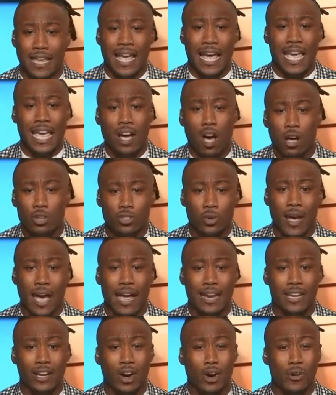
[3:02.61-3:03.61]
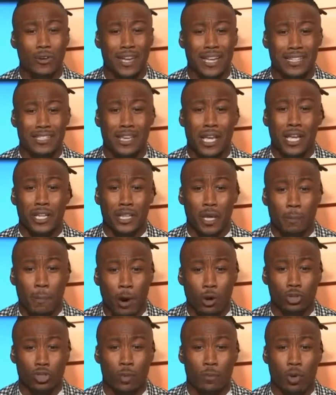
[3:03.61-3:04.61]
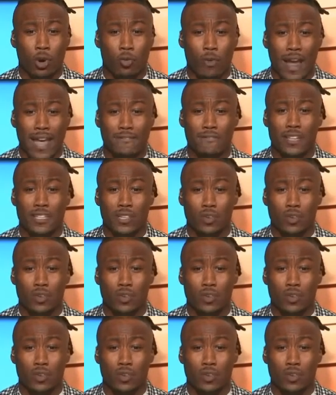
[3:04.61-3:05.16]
He also had to go against the Baltimore Ravens